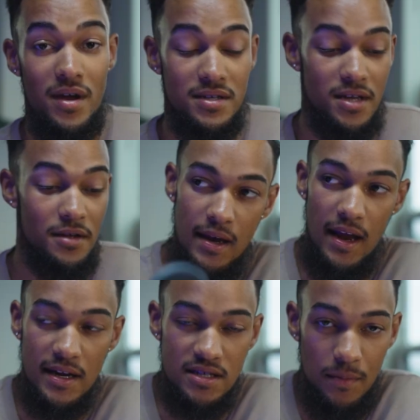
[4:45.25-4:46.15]
mic setup.
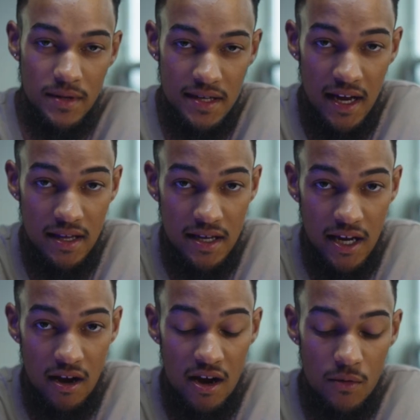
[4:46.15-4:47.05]
Next up on the daily
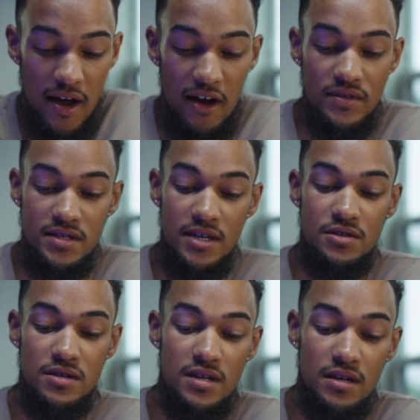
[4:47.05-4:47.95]
carry, we have this
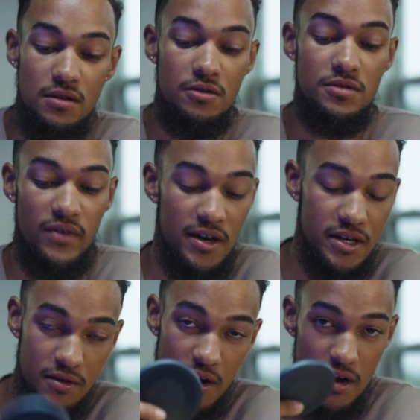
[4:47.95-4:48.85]
interesting little
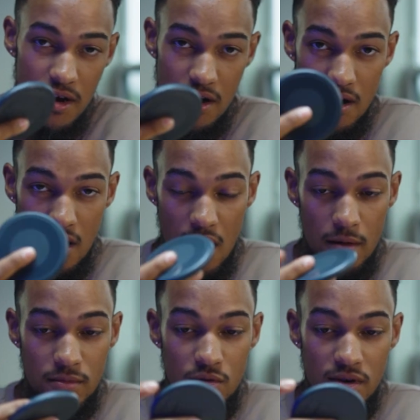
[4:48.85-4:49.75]
device right here.
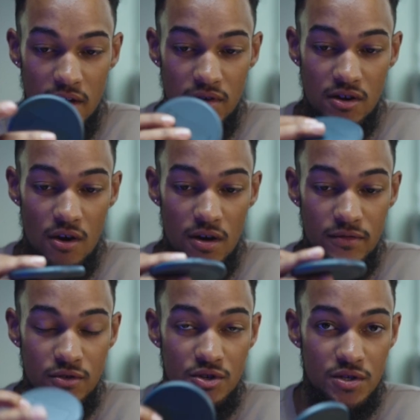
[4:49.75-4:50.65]
You would never know it
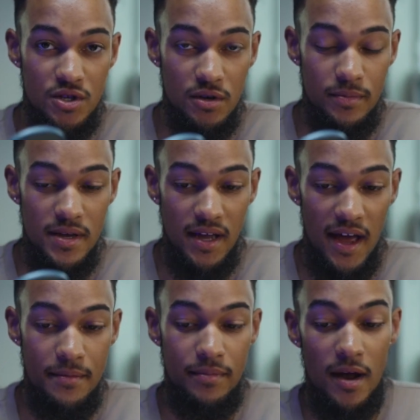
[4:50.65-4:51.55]
if you just took a peek
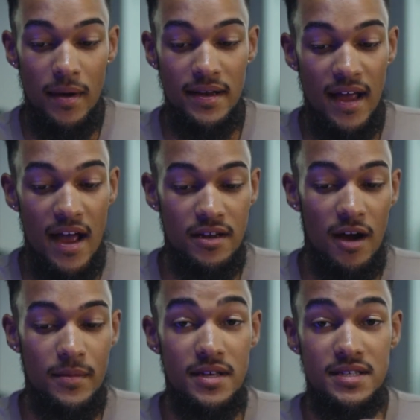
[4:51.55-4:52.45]
at it, but my dad
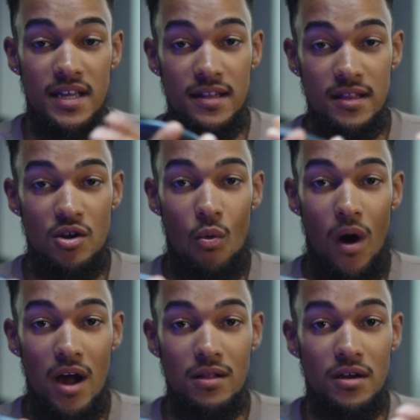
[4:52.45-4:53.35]
got me this a little while